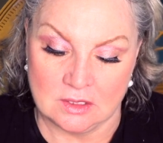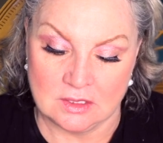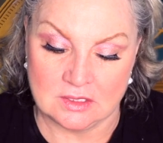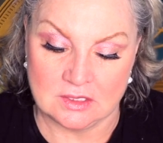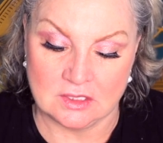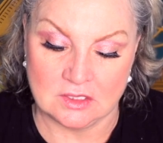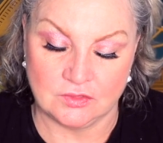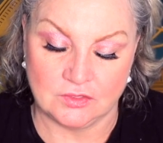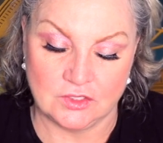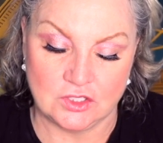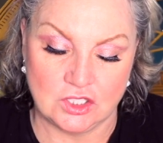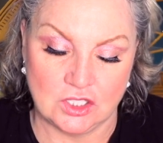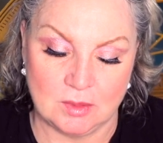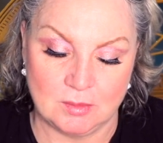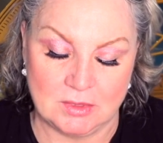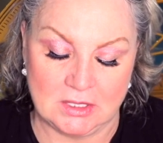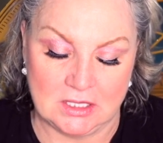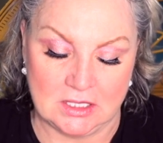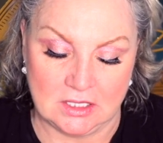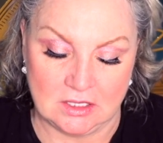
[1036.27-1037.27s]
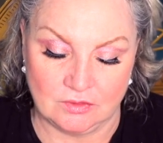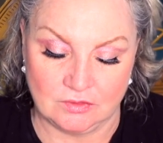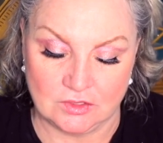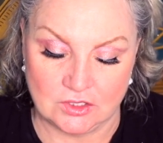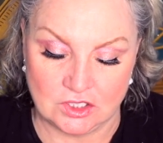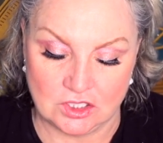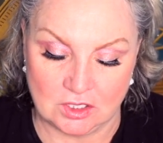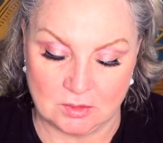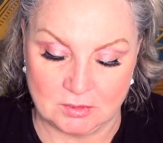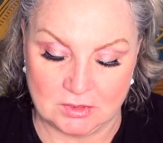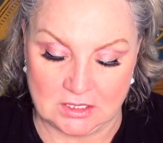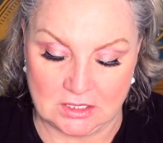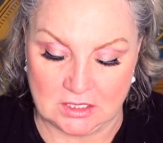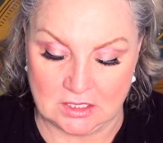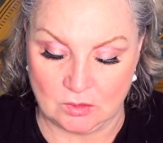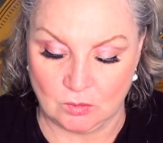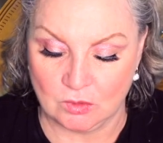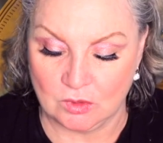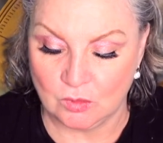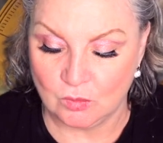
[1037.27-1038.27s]
This is for Gemini,
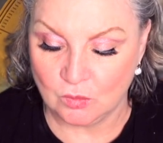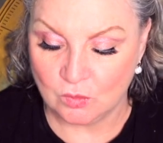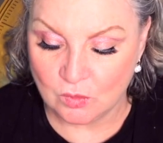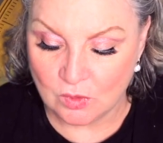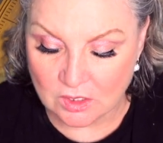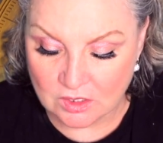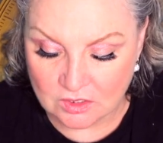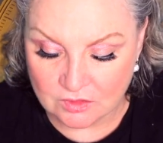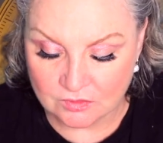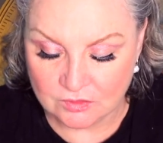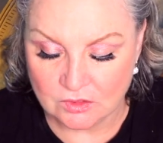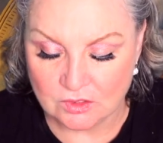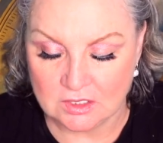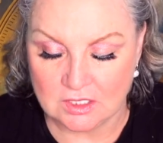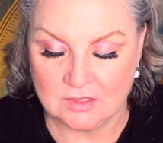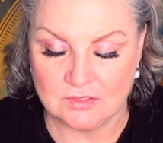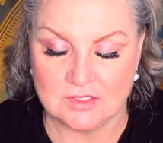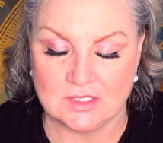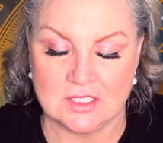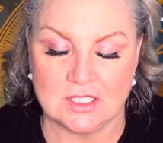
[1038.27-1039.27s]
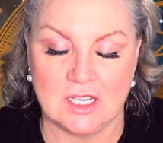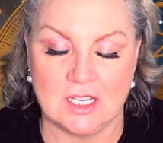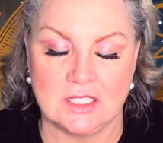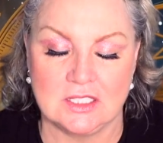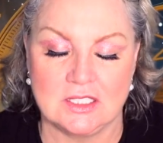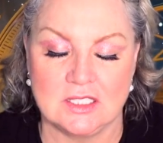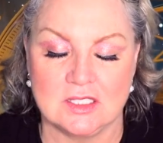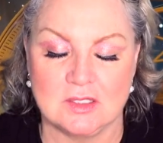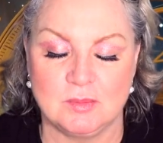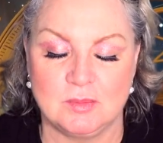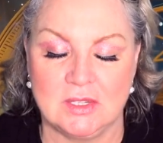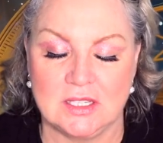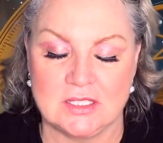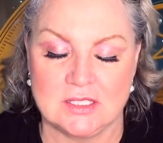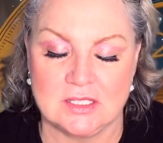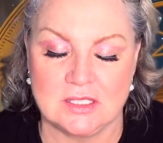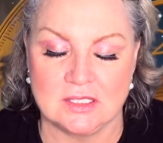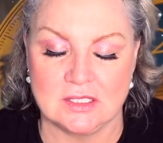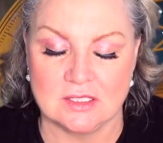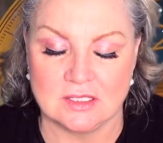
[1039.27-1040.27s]
What wonderful gifts, guidance,
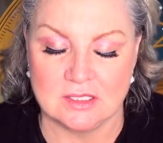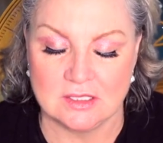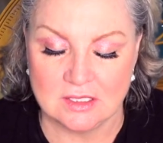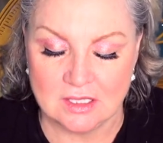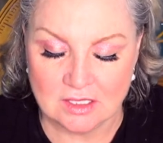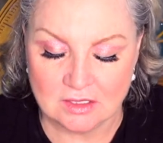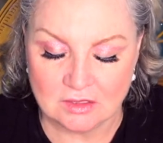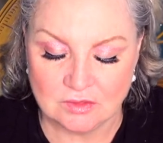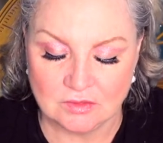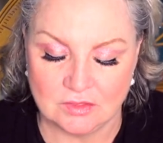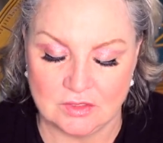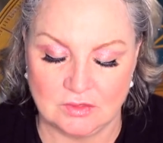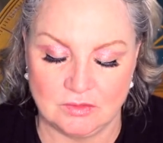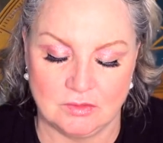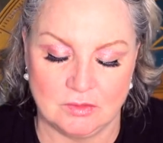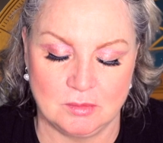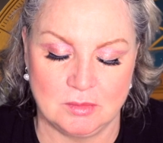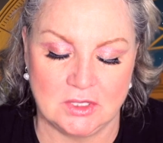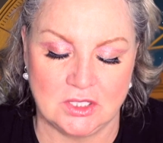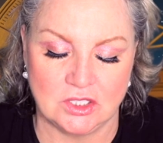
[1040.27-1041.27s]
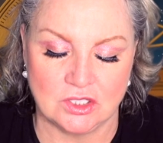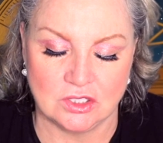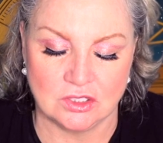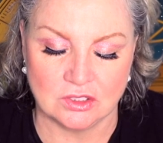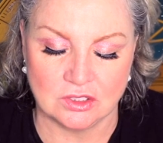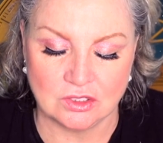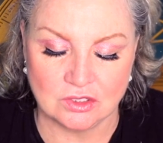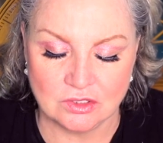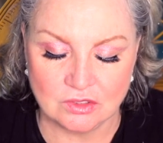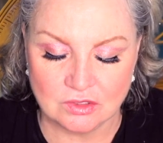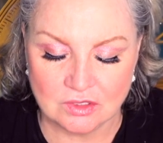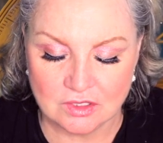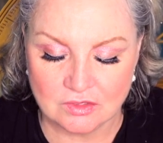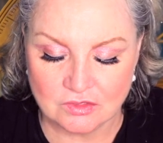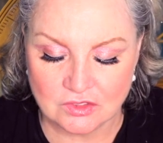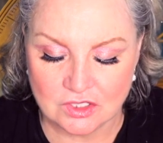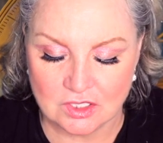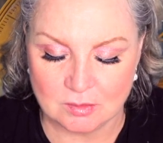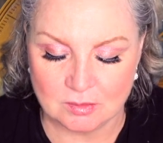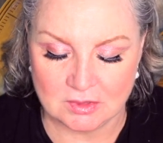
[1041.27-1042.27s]
blessings, and helpful information can you
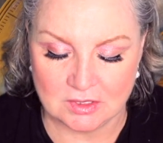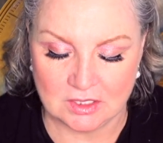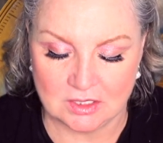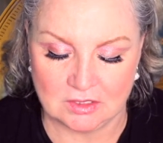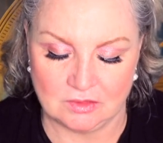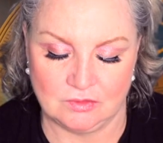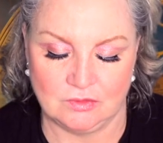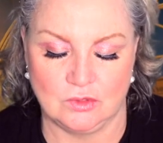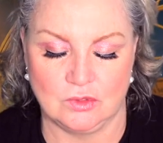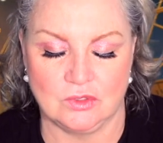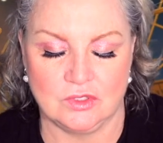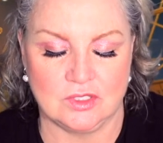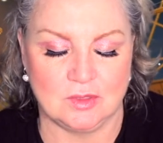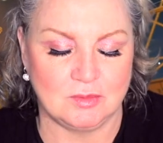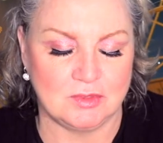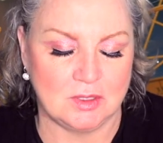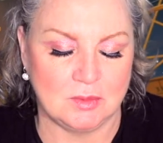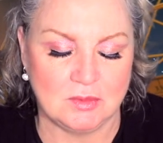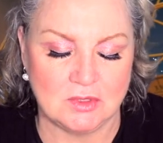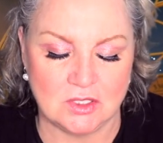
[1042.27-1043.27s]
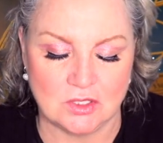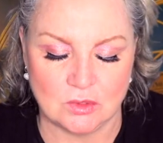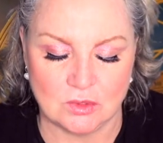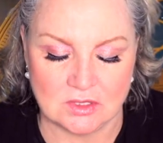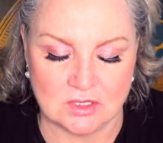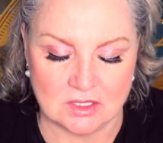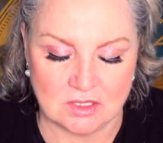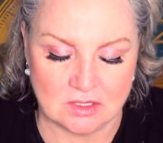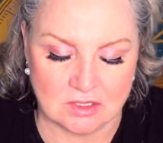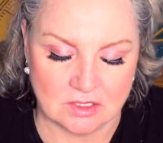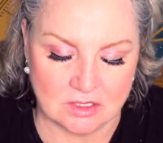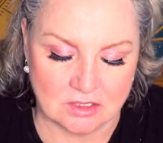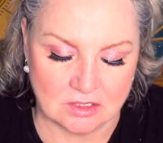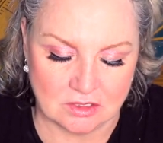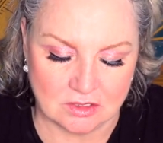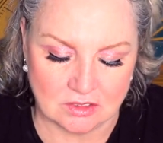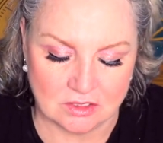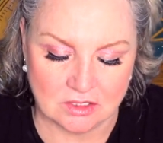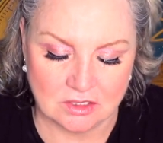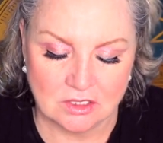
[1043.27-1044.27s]
give Gemini for September the
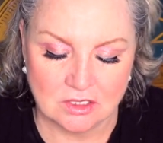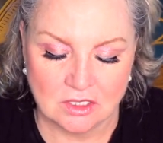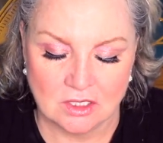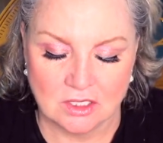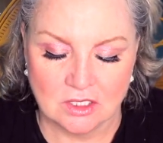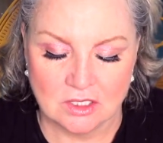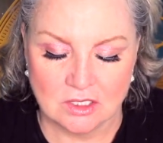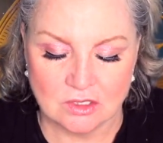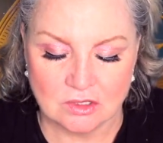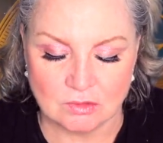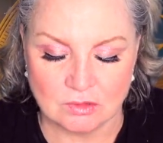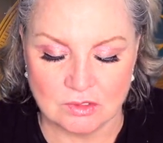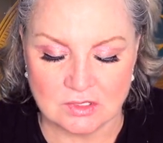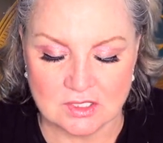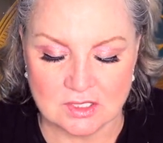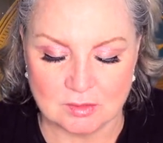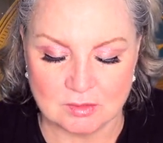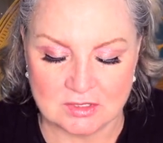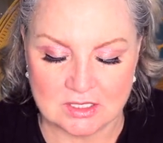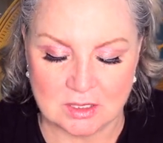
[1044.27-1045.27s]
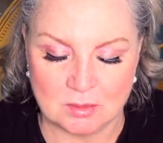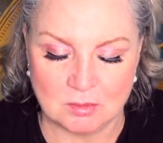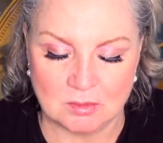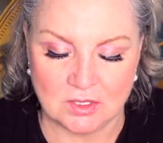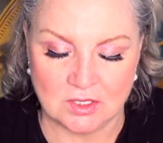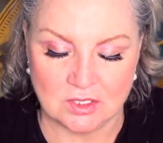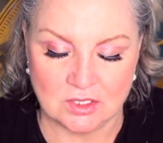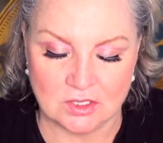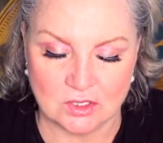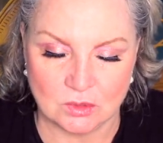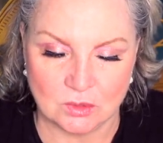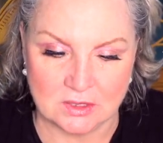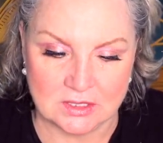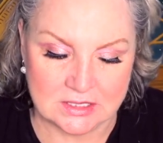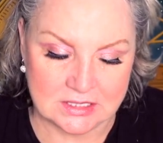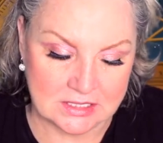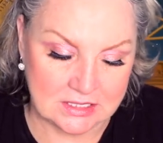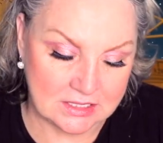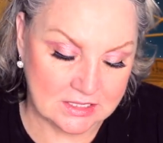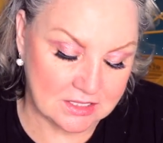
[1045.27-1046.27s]
23rd through September the
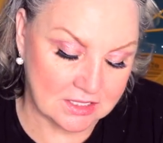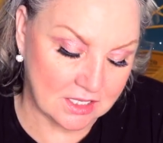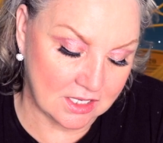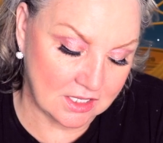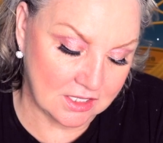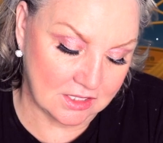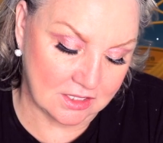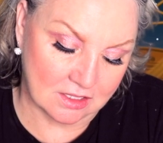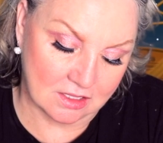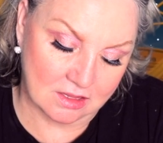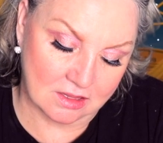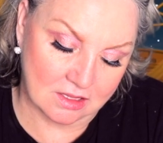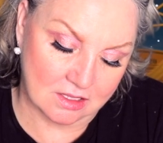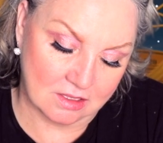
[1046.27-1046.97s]
29th?